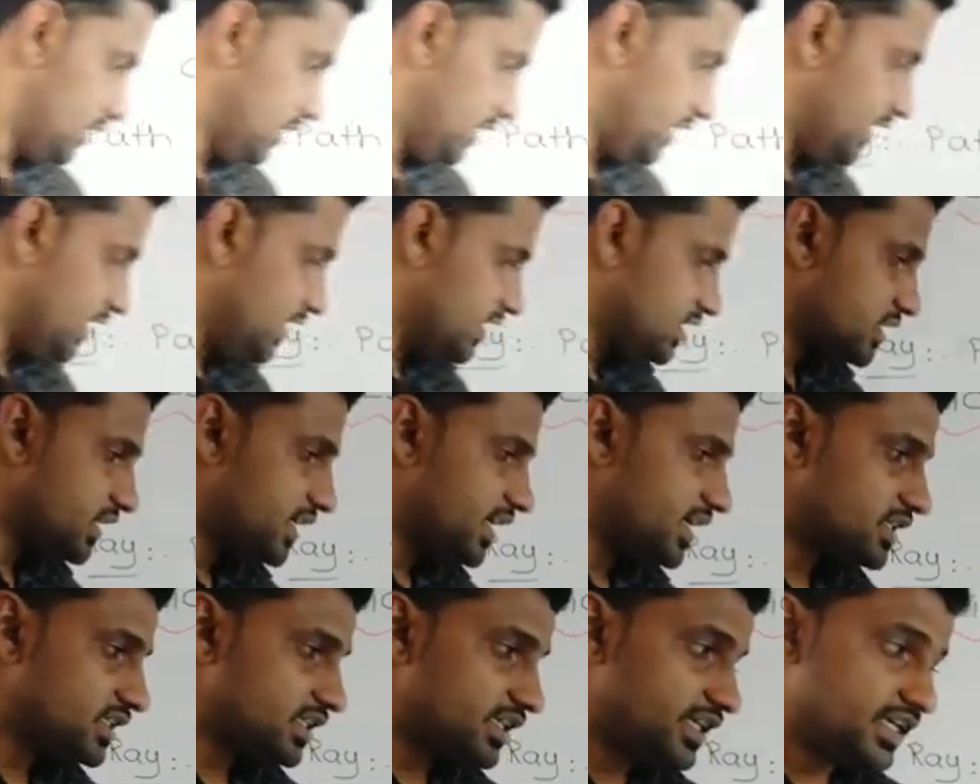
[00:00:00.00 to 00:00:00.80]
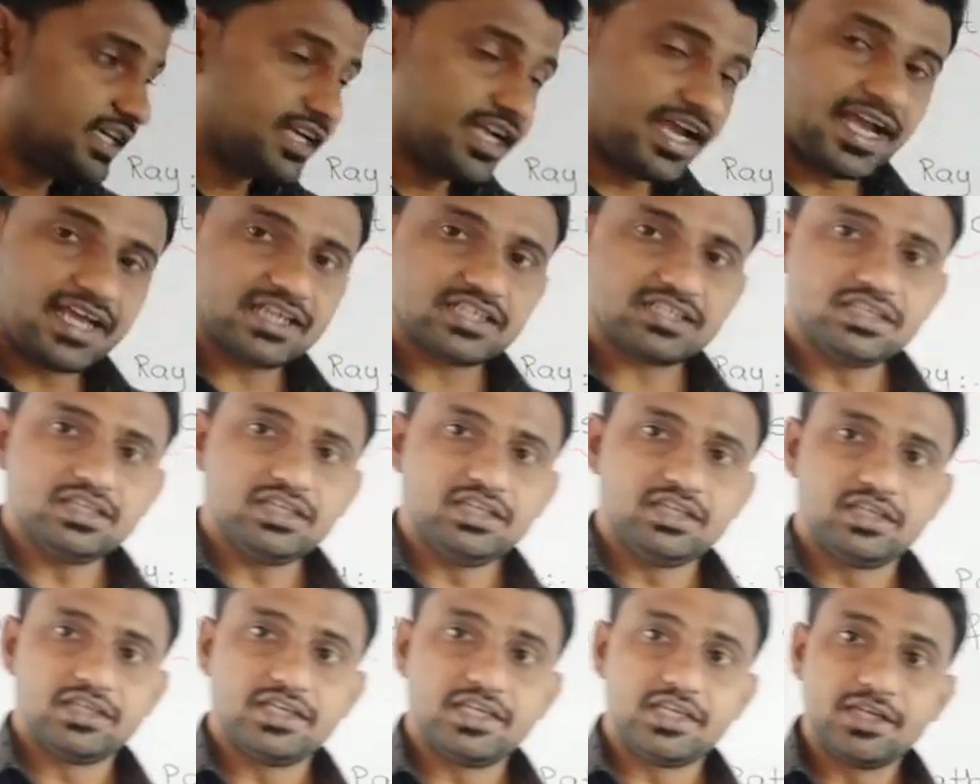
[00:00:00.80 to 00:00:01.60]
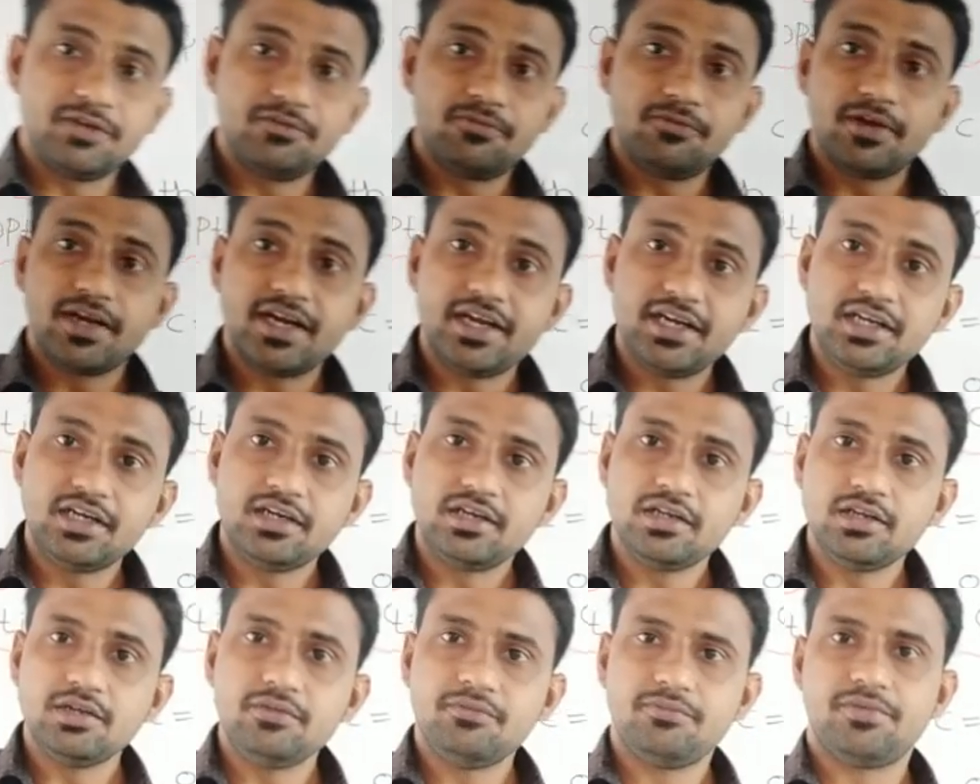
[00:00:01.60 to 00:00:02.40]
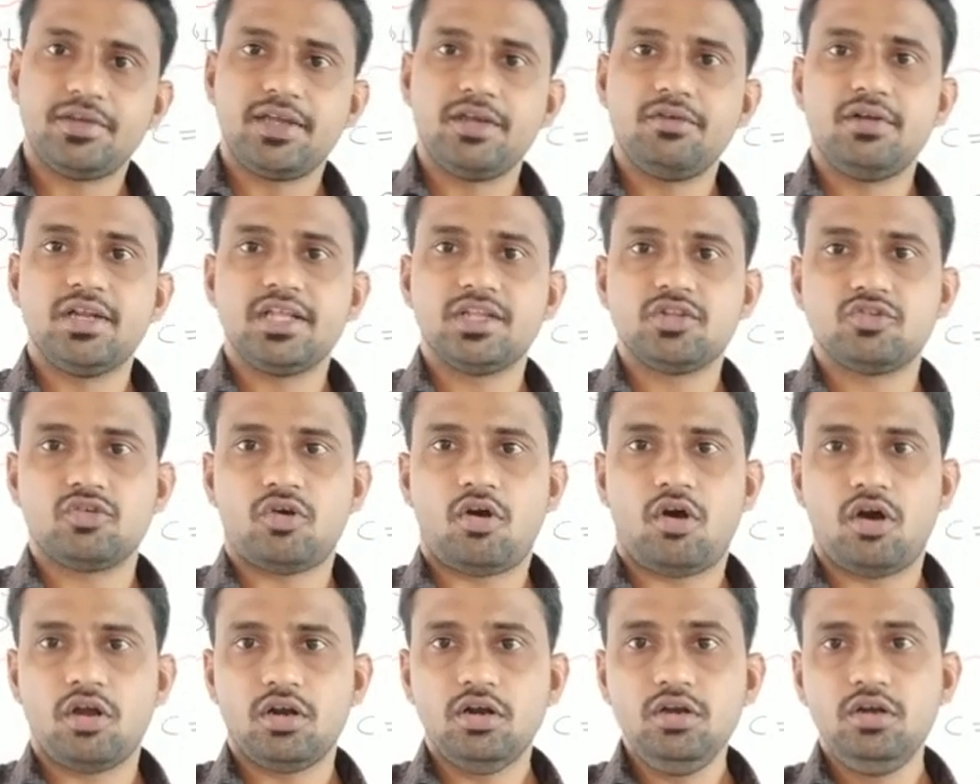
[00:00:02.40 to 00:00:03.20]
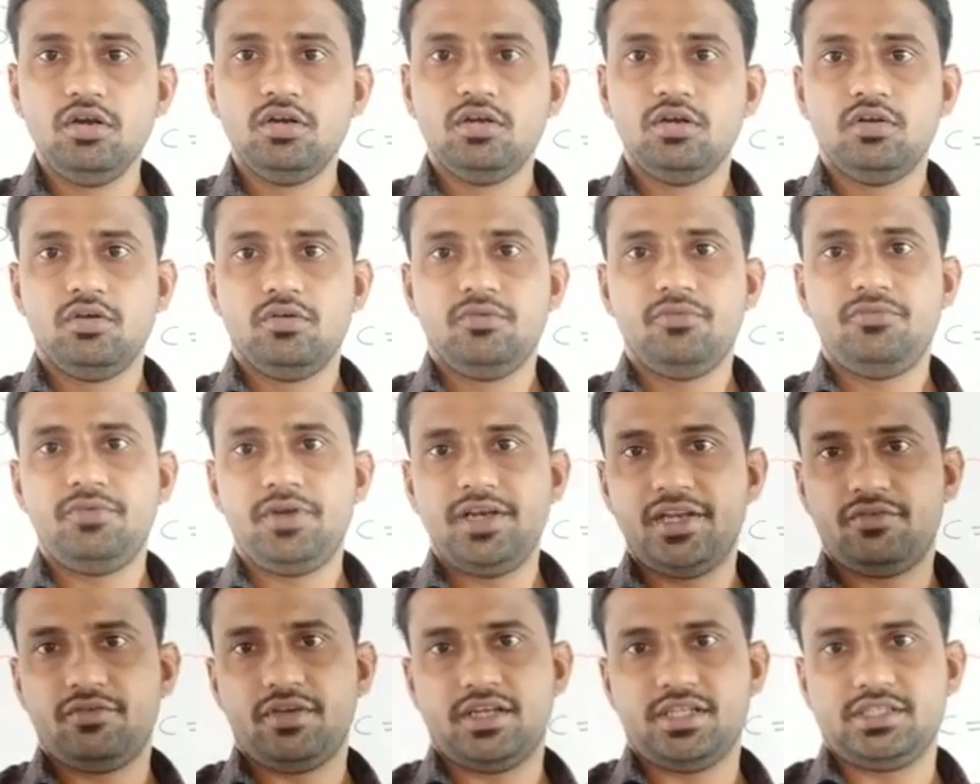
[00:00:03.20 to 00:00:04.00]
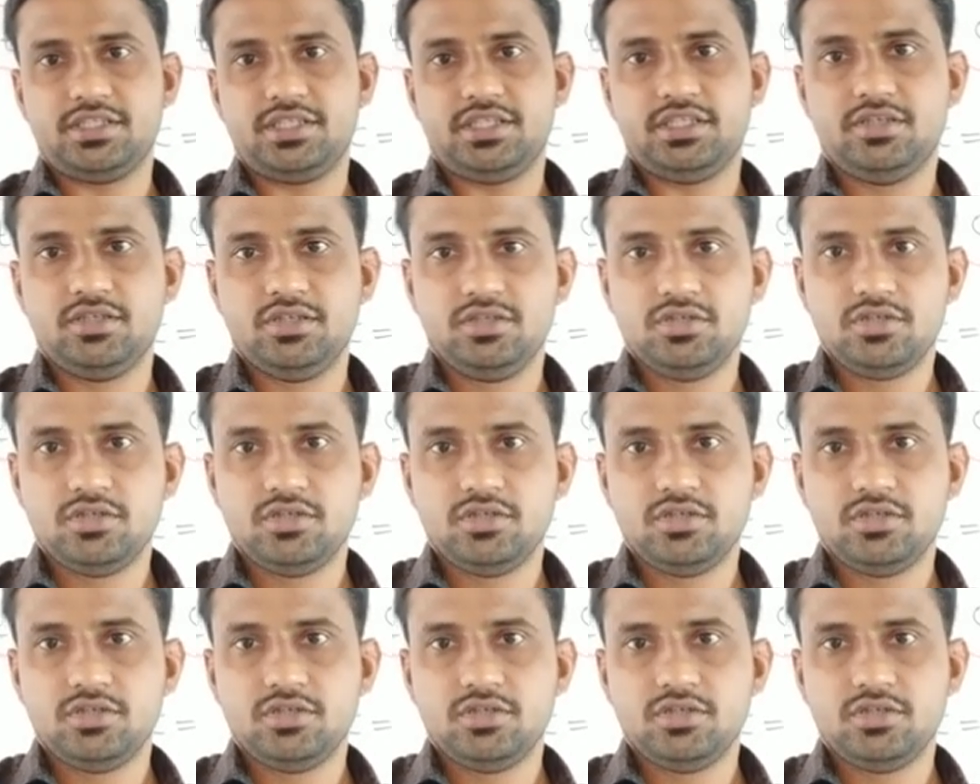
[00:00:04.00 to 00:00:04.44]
In this case, it has a different wavelength or frequency.